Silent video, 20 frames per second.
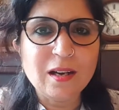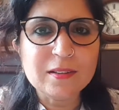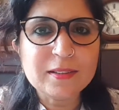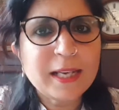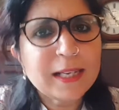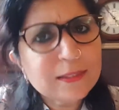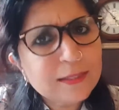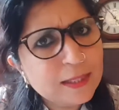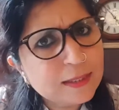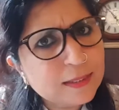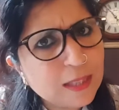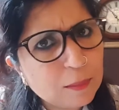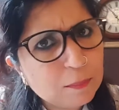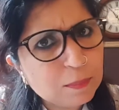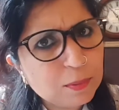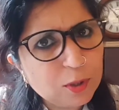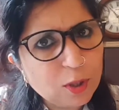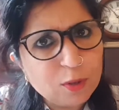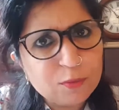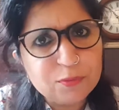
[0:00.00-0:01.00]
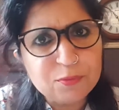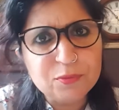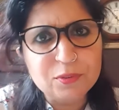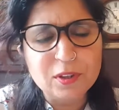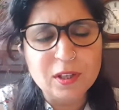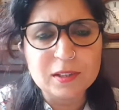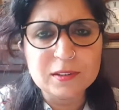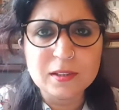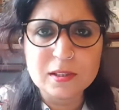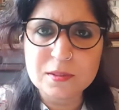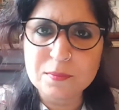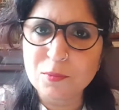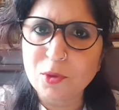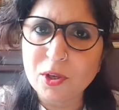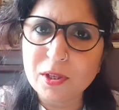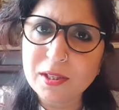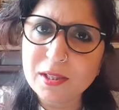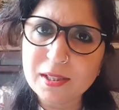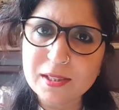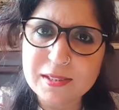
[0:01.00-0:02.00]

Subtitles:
Take the example of this morning